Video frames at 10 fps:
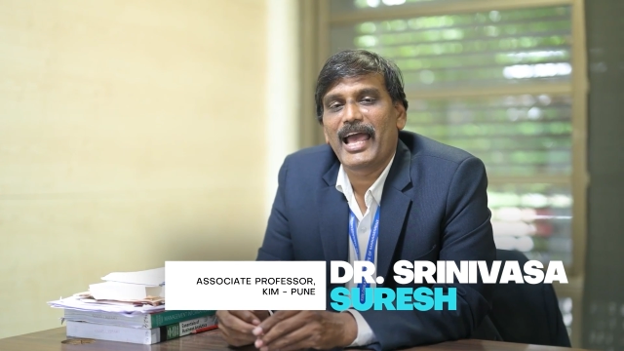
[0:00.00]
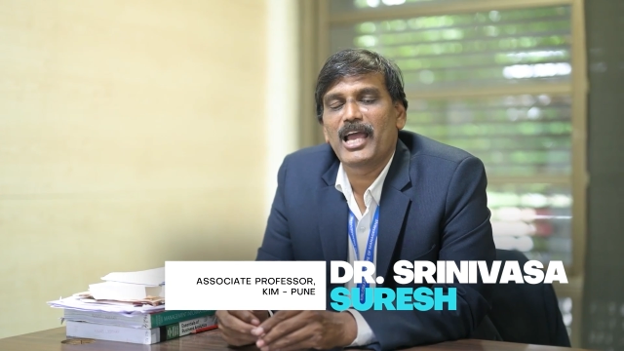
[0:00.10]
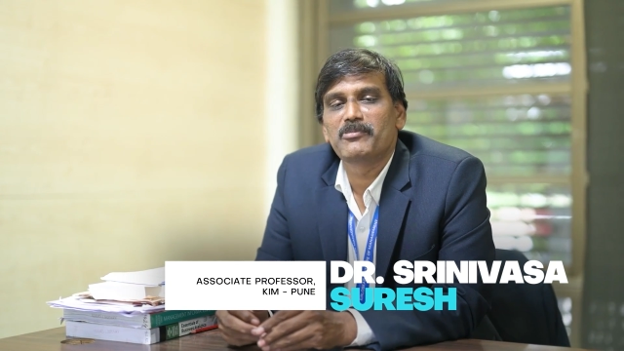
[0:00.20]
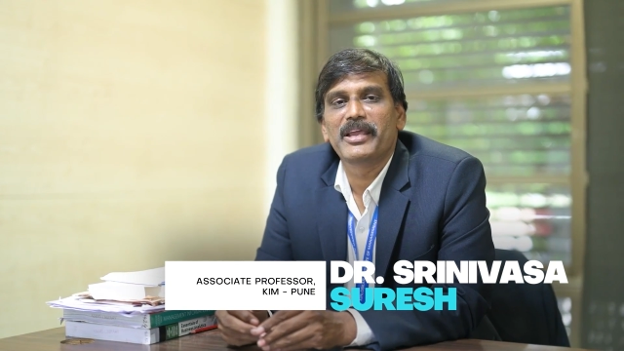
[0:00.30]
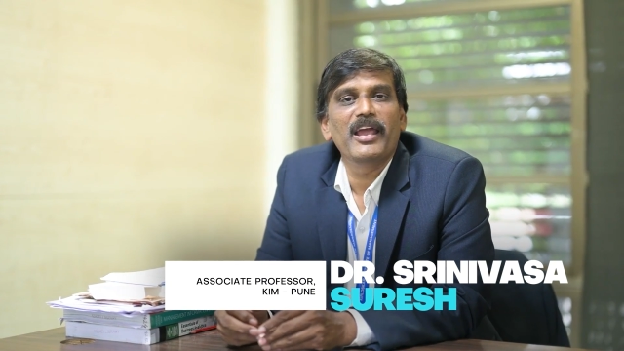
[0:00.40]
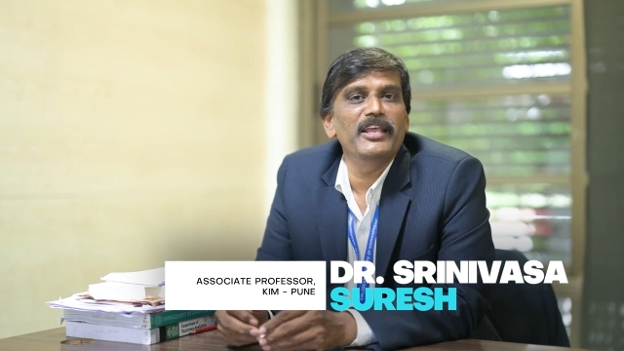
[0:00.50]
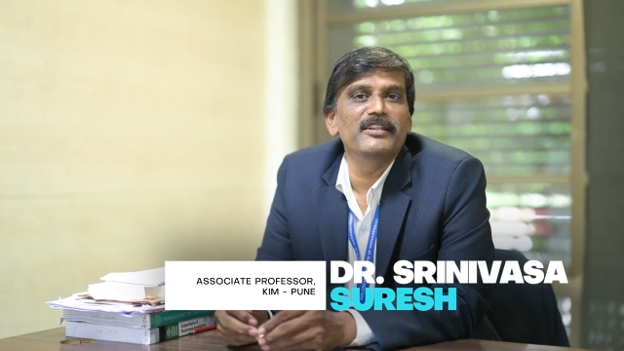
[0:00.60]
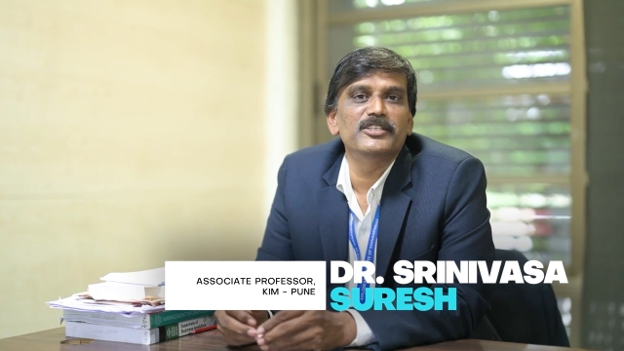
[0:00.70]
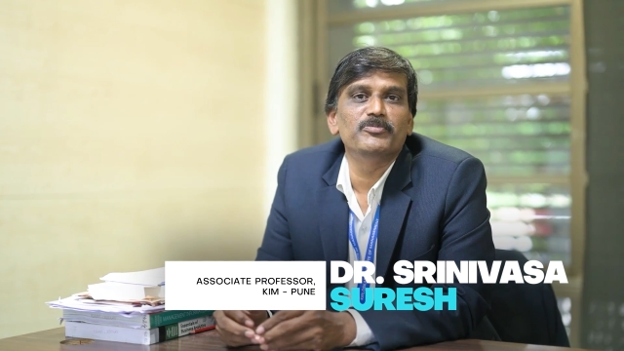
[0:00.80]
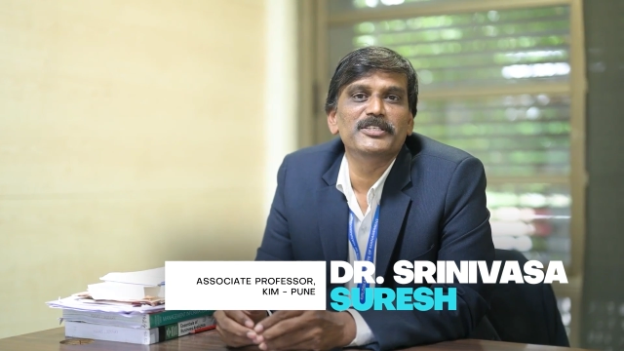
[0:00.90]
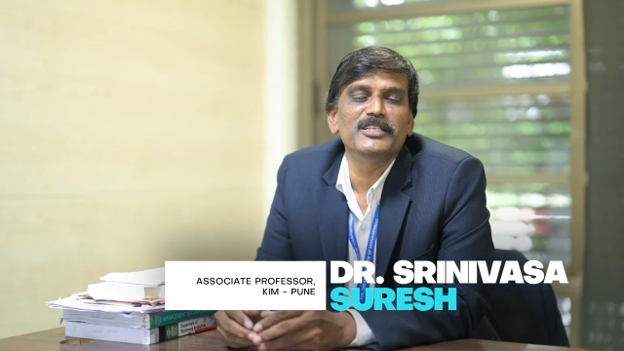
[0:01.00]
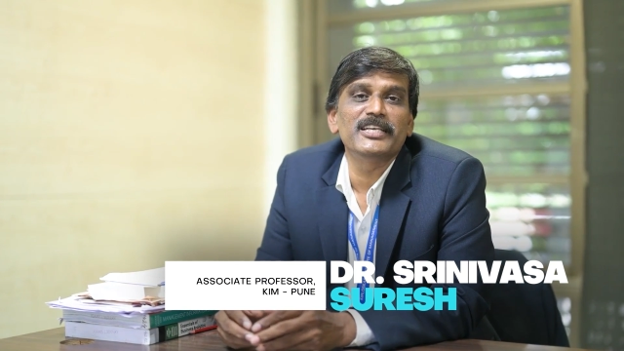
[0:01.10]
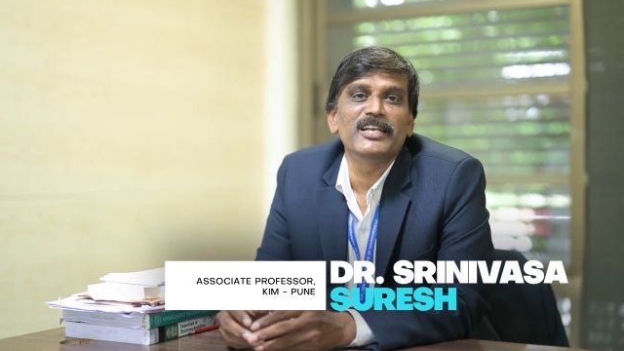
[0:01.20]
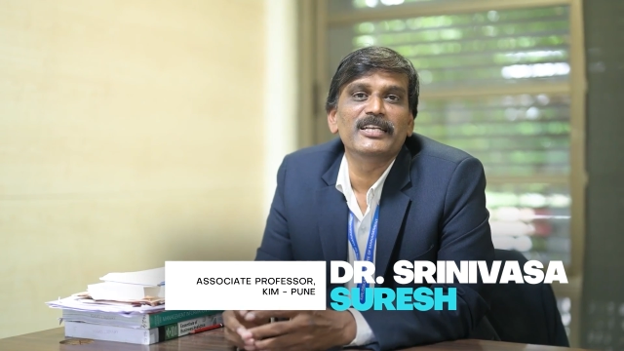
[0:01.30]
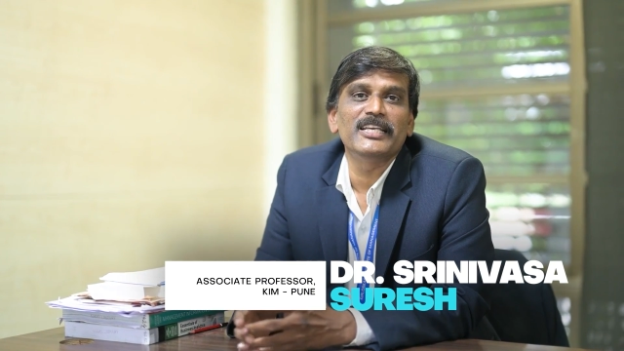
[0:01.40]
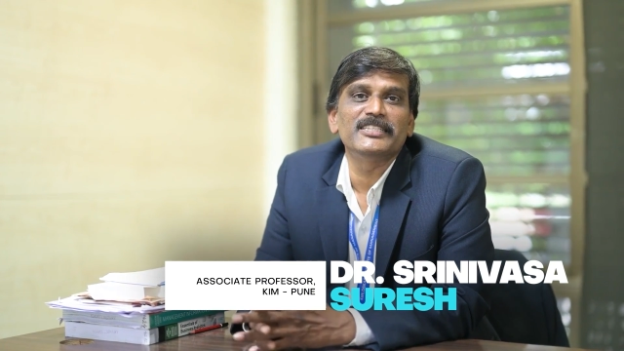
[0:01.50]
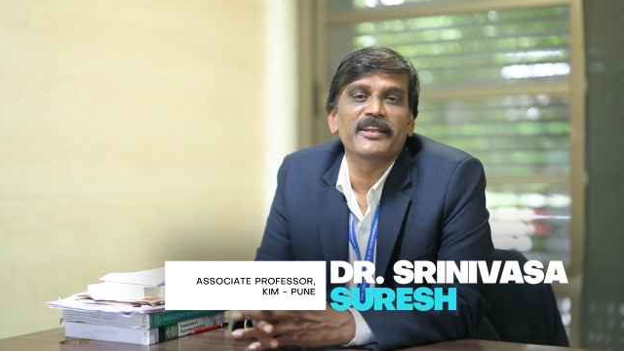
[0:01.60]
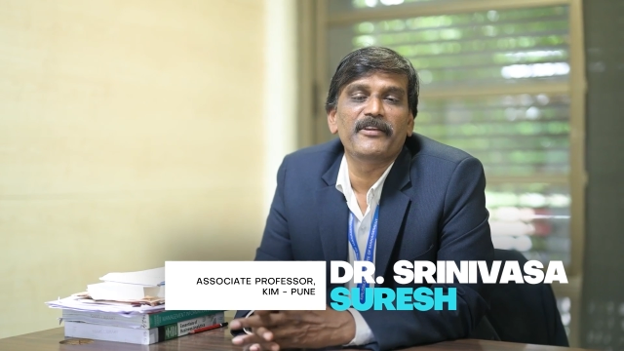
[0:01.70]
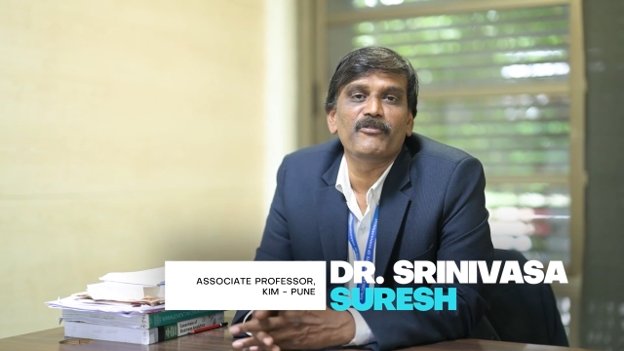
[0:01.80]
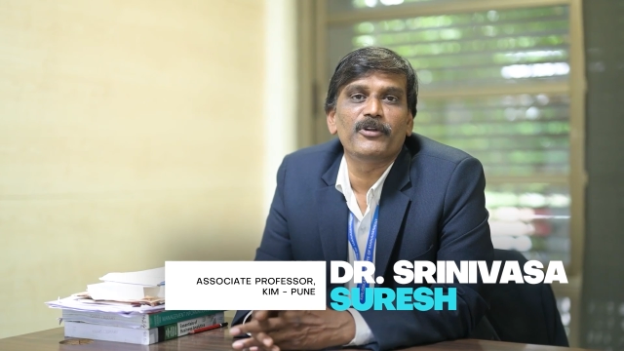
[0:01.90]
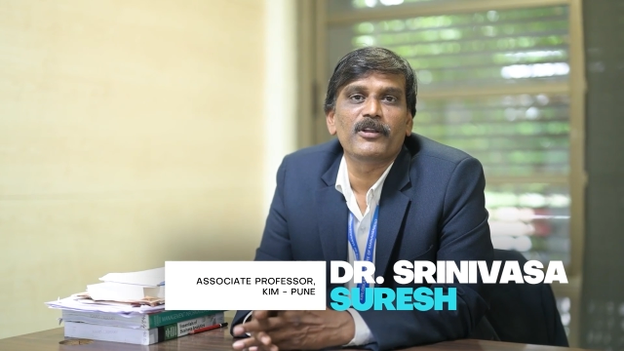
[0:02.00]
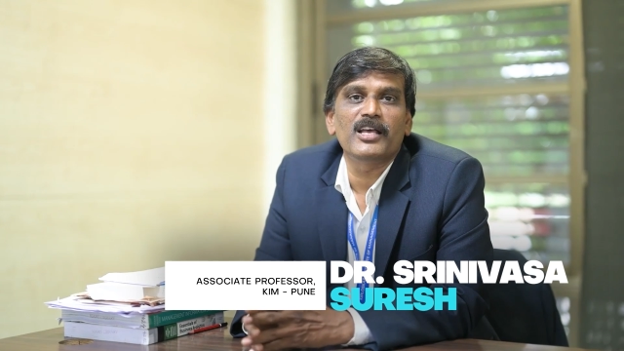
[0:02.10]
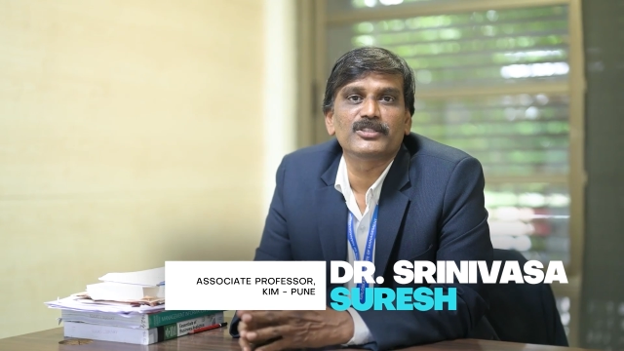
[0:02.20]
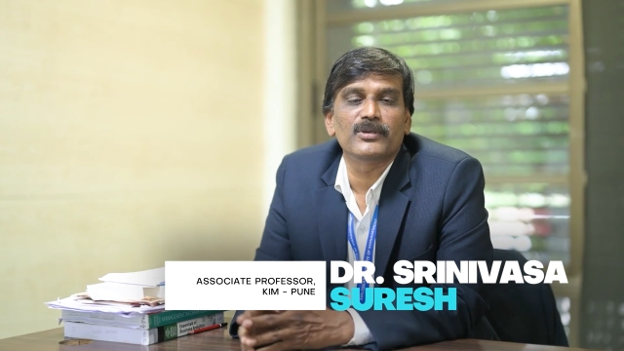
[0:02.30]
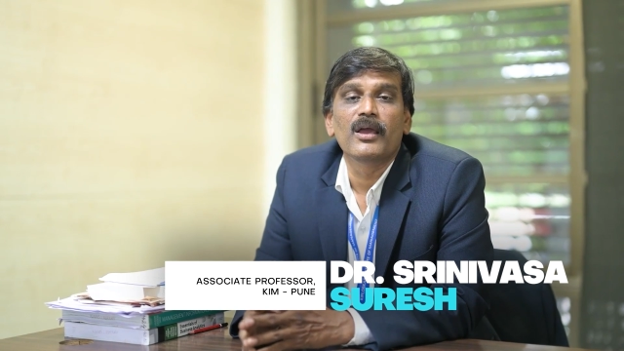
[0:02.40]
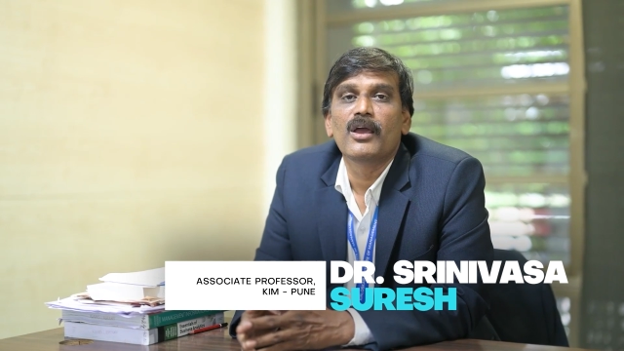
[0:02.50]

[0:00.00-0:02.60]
I'm in this business analytics area for last